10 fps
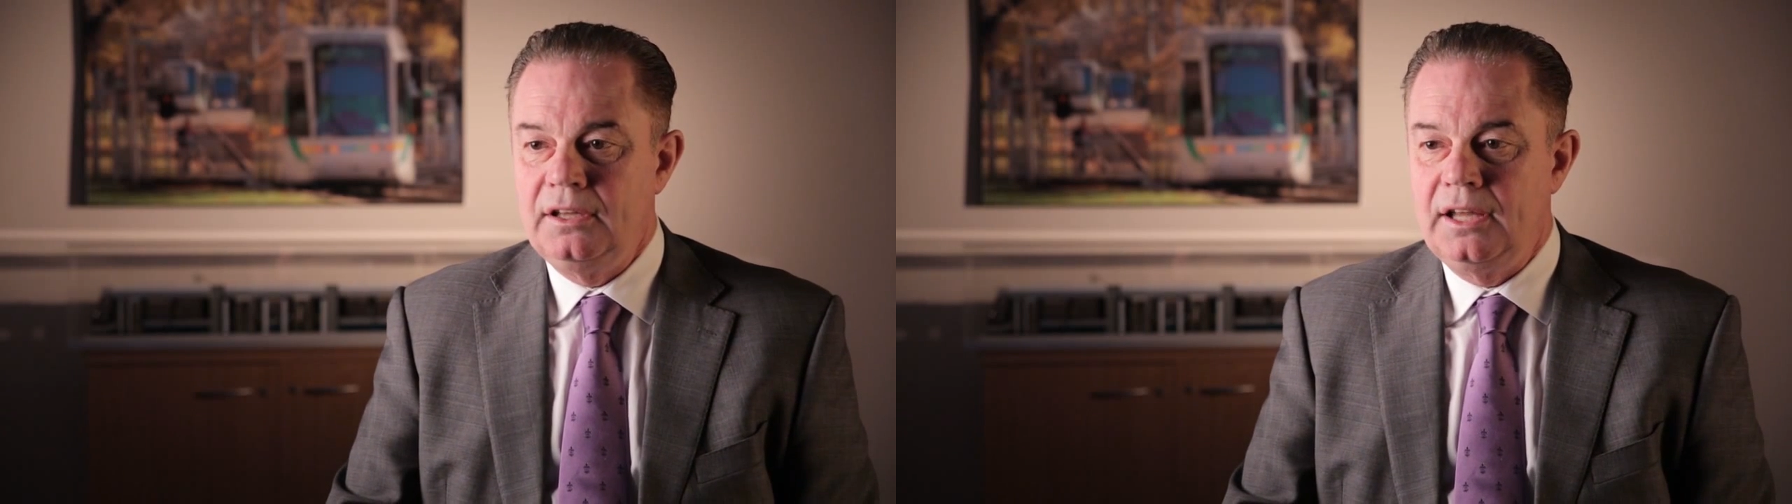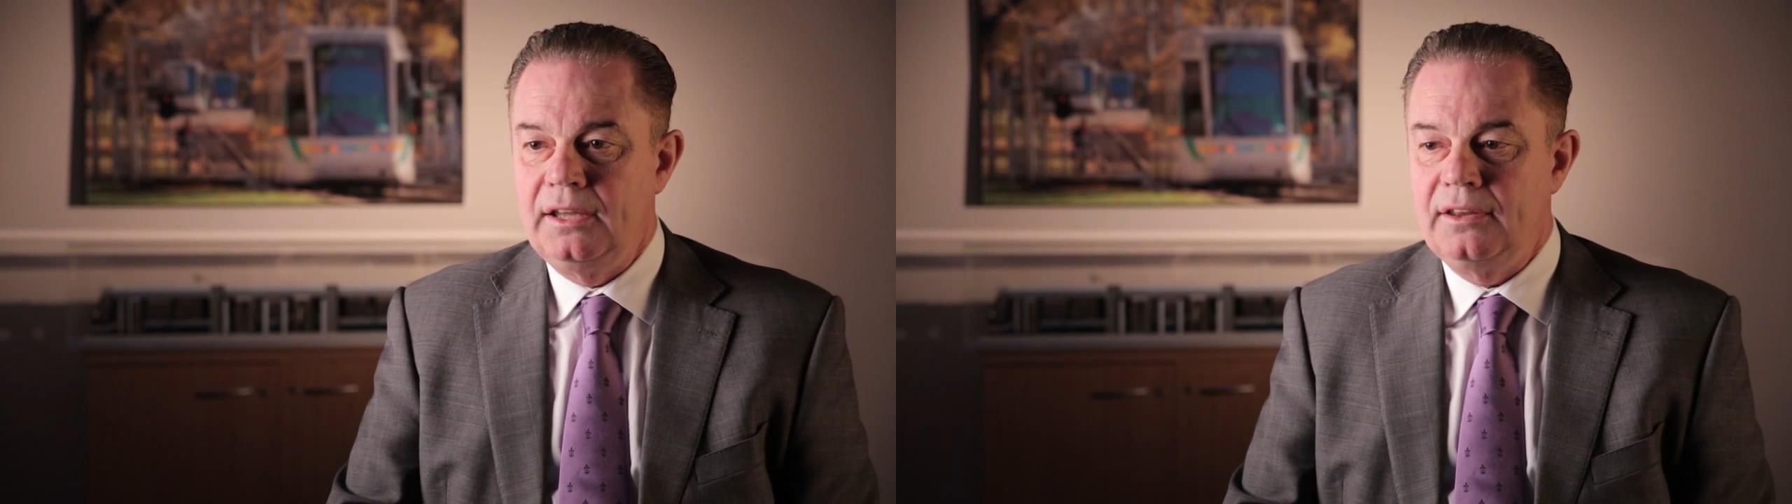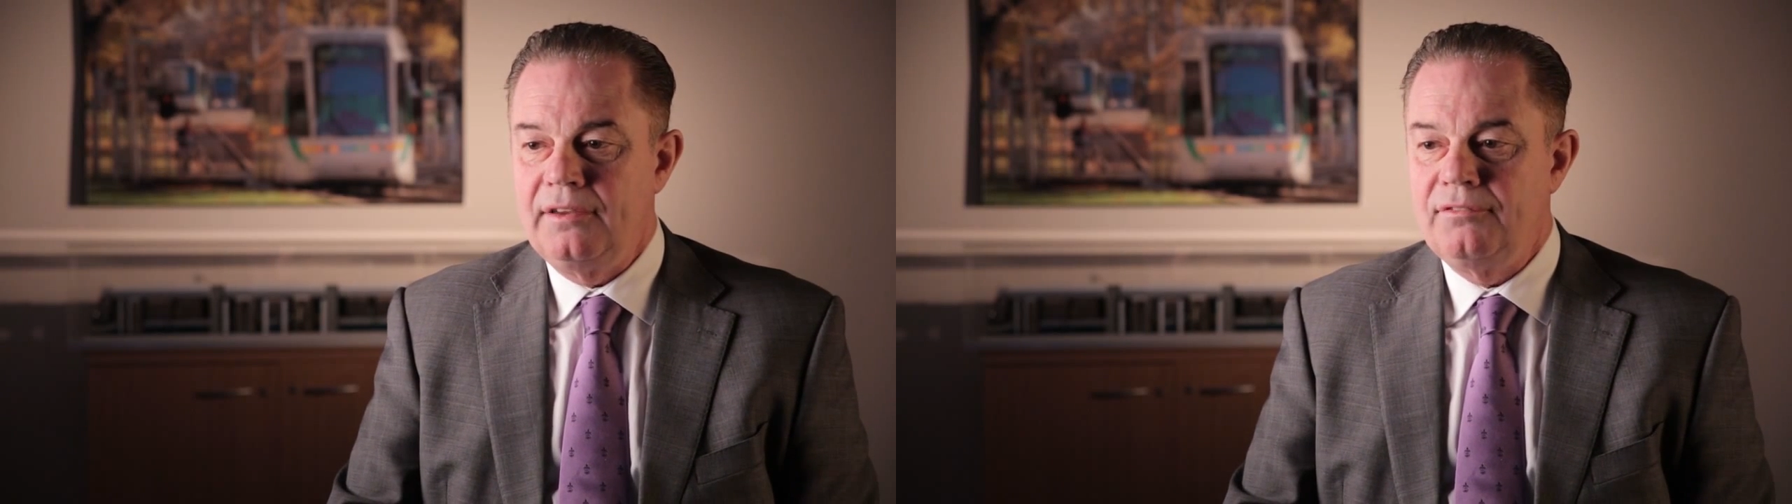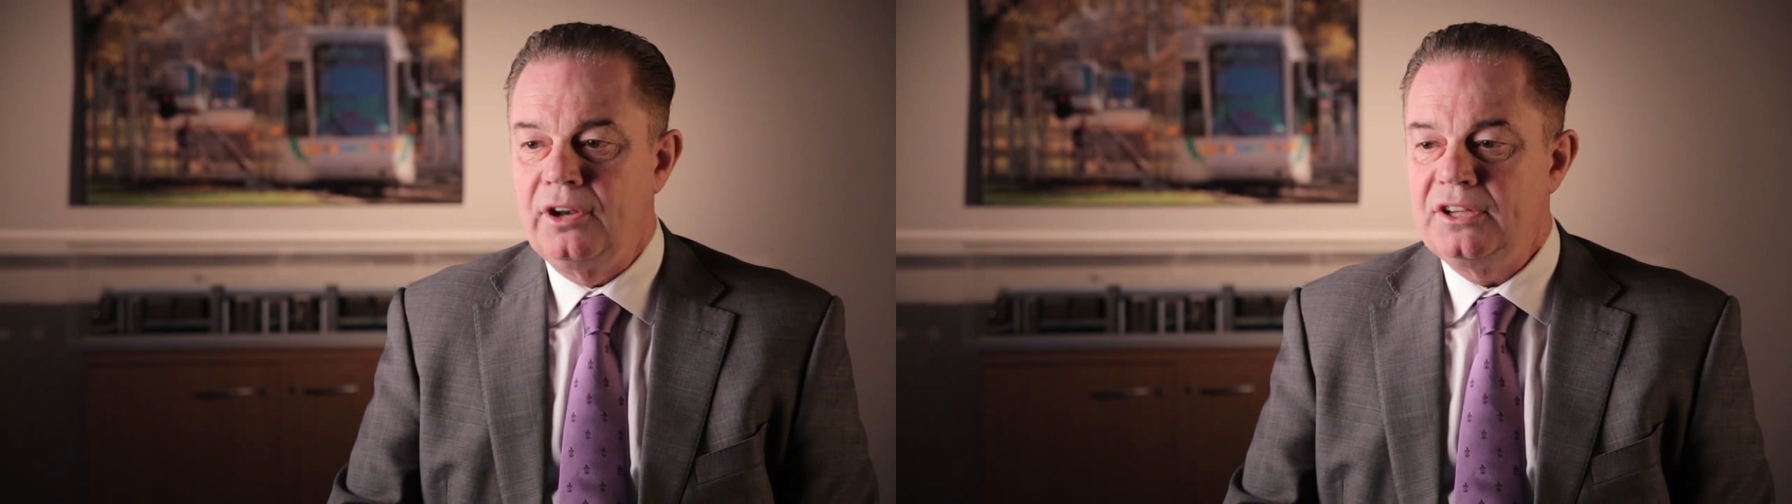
They've got